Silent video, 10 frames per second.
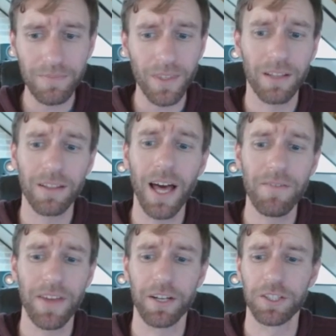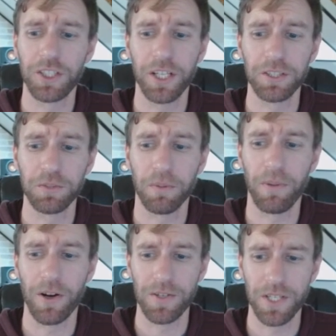a lot of interchangeable
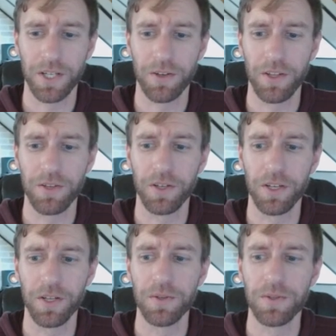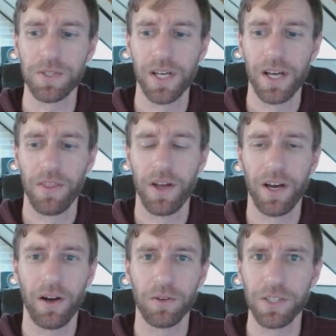parts here that you can use.
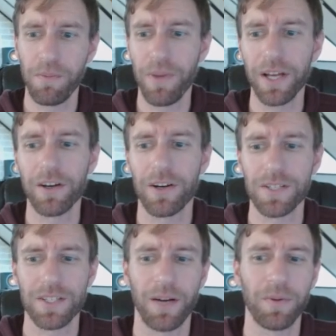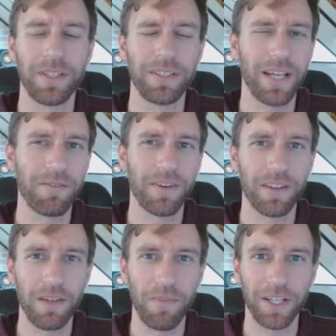The only big cards that I would
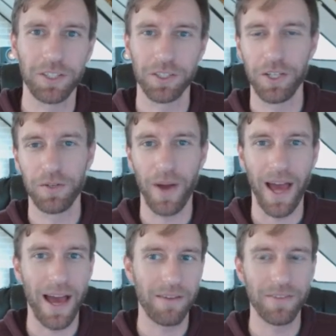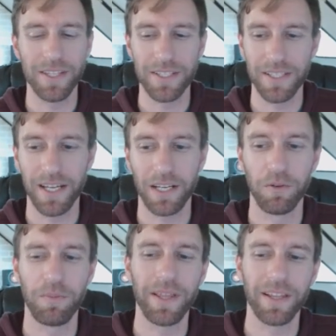definitely make sure you have in this deck
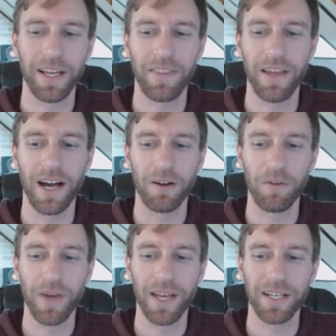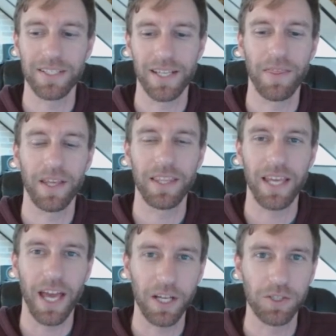would be like the Aquaman, because I think
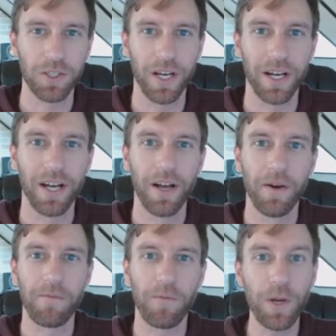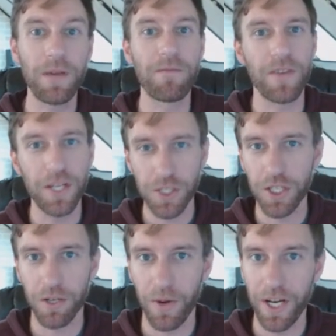the extra free fish
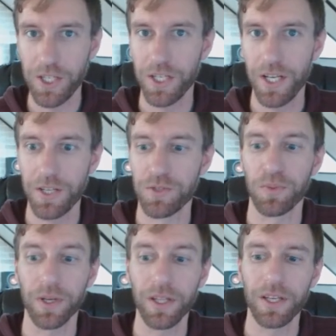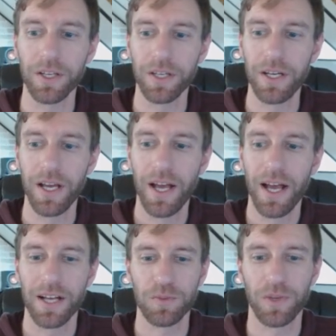generation is really good,
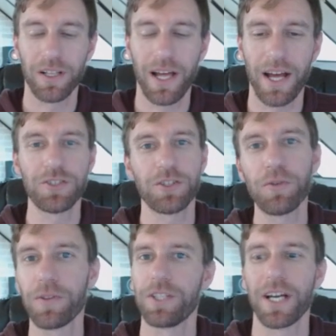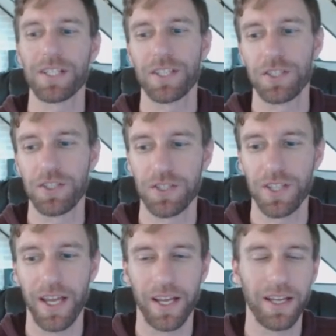as well as Truth and Justice, just
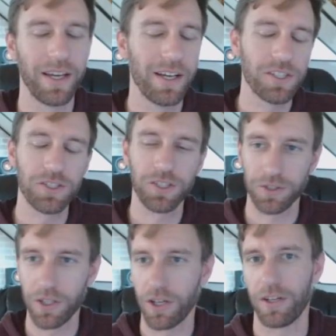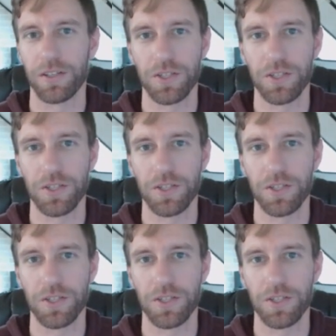a strong